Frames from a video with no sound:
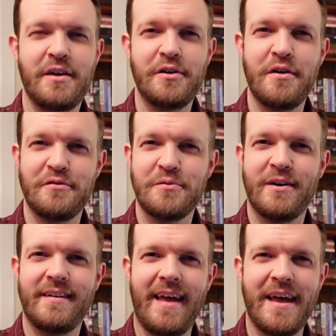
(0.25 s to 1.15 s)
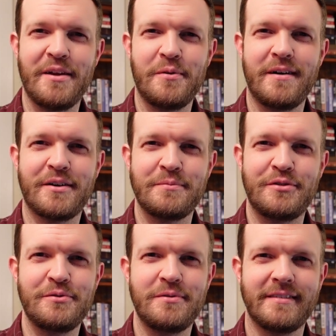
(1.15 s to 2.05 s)
Hello, everyone, and welcome
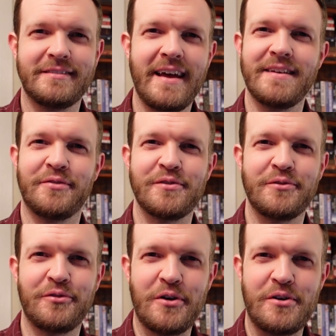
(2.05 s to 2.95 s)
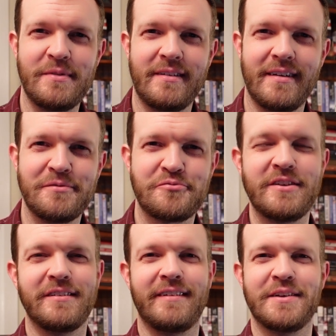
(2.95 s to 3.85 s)
to the latest installment of
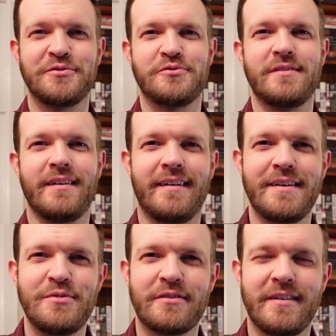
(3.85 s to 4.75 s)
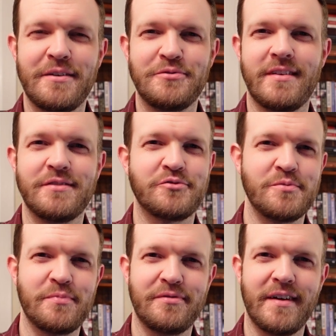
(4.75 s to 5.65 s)
Reel History. I am your host,
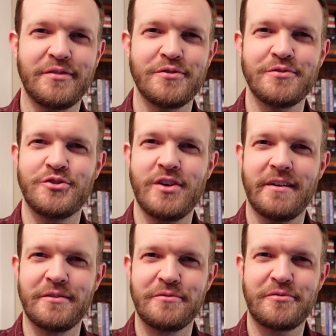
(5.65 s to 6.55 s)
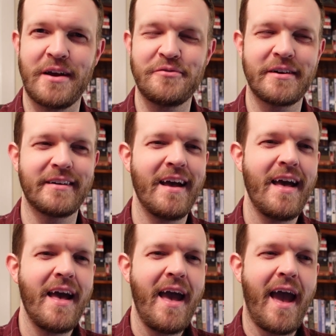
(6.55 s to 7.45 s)
history professor Jared Frederick,
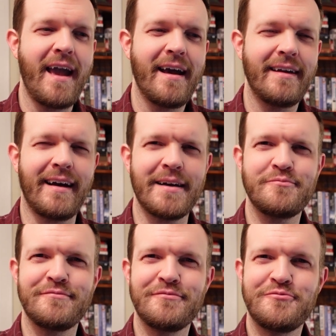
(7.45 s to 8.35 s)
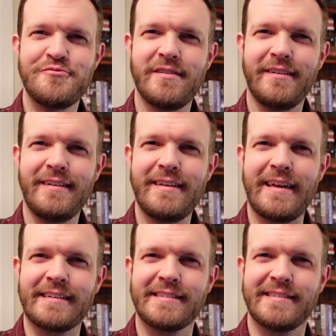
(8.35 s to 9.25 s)
and I'm really
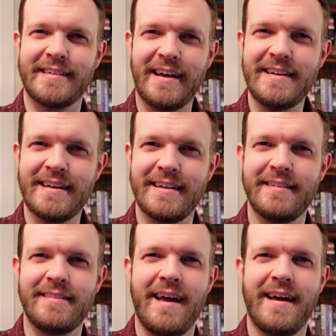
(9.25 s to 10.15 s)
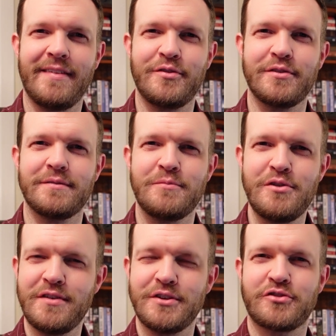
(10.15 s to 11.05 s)
excited that the
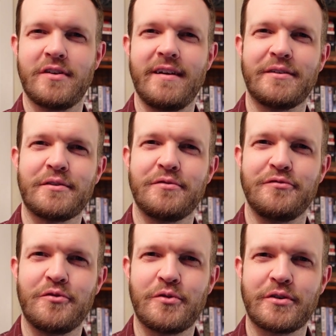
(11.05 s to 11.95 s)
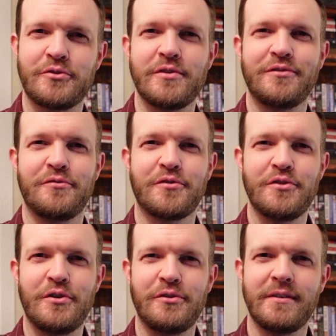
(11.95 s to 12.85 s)
movie trailer for Christopher
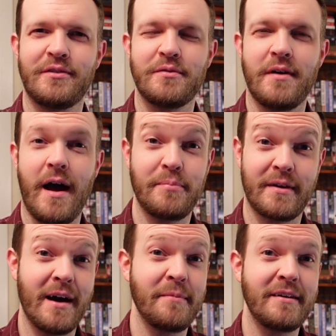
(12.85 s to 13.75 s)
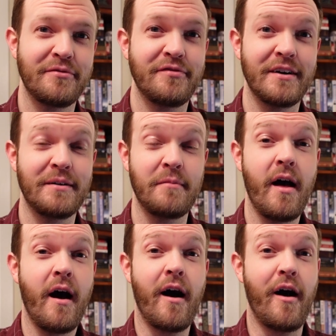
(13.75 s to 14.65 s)
Nolan's upcoming film
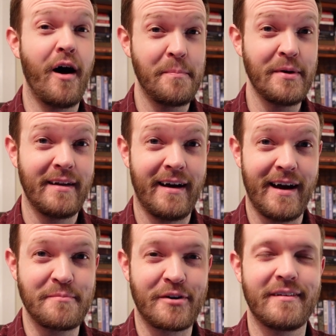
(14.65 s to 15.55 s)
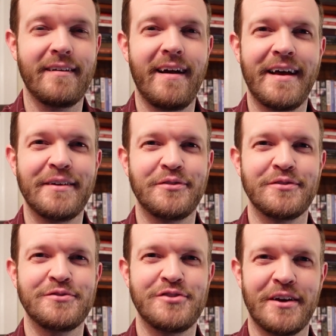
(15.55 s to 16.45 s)
Oppenheimer has
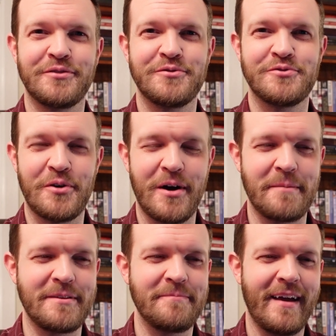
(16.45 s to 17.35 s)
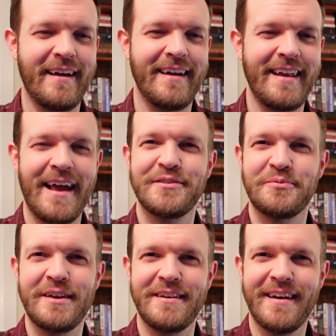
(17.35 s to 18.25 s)
just dropped. and as
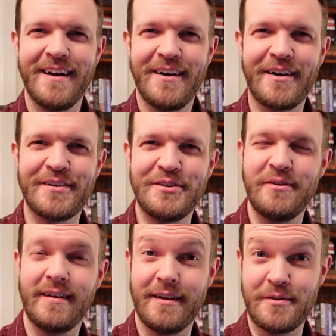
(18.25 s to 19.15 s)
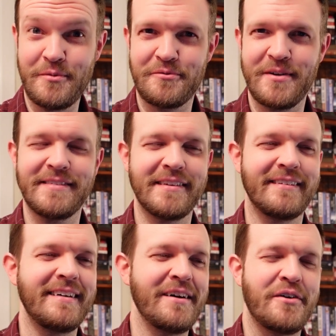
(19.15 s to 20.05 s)
we are doing here more
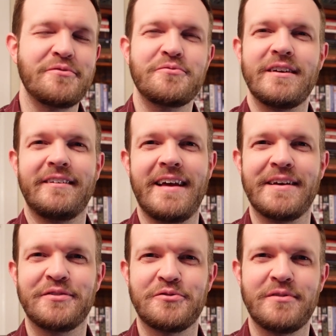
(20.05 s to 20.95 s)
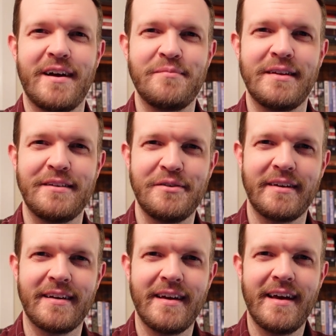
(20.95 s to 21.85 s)
recently on Reel History, I've been
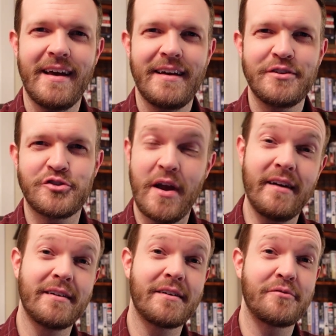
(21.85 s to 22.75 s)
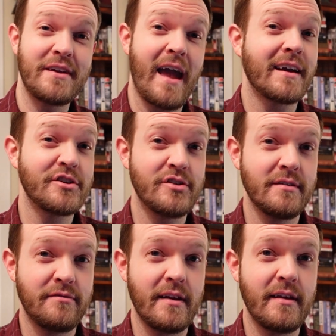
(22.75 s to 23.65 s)
doing trailer
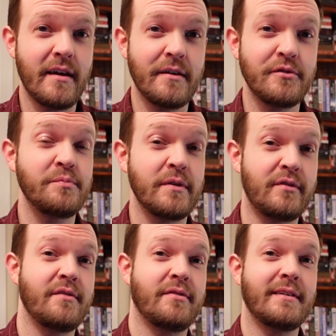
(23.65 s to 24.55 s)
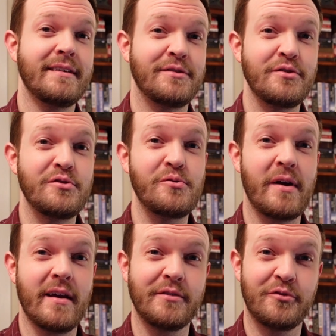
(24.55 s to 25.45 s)
reaction videos specifically to
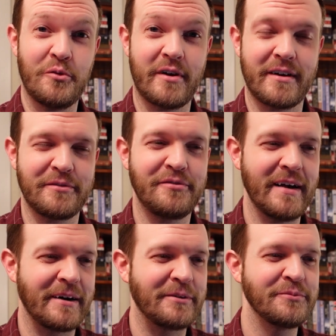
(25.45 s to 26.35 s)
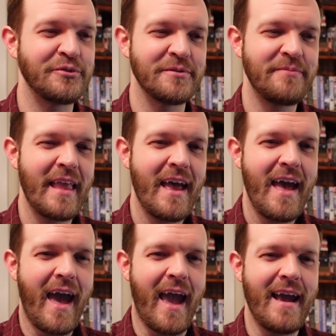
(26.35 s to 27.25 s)
historic films
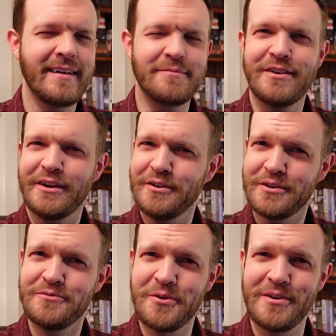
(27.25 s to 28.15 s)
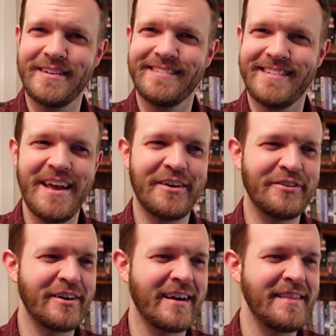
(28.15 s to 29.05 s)
and I'm really looking forward to taking a
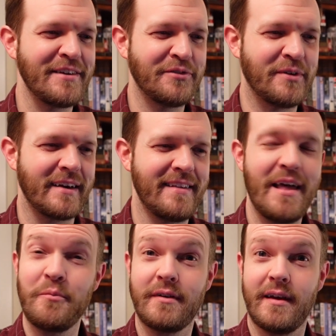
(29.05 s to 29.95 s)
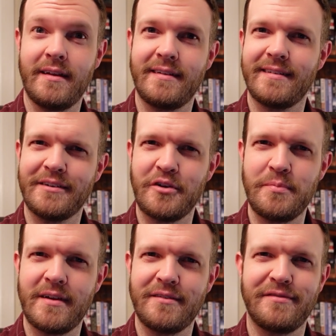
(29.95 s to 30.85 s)
look at this one. And then we'll get into a little
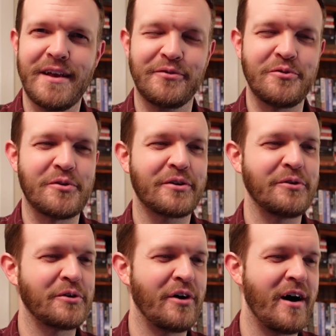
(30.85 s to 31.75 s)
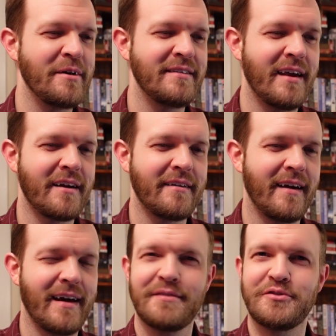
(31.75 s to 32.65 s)
bit of historical commentary
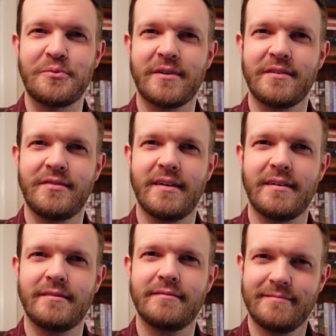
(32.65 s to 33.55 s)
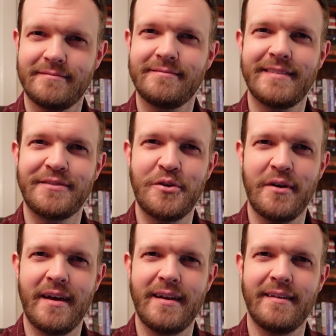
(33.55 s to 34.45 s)
afterwards. So let's go
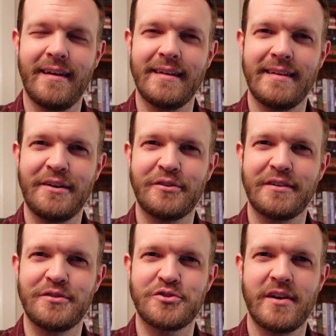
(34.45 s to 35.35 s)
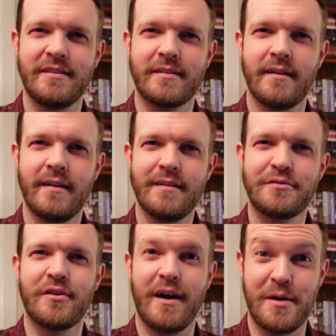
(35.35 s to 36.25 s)
ahead and take a look at the trailer
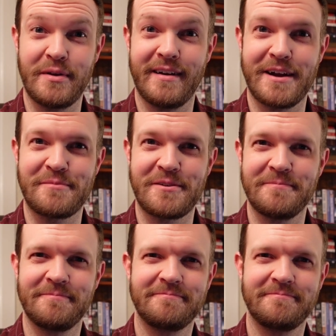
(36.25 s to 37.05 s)
for Oppenheimer.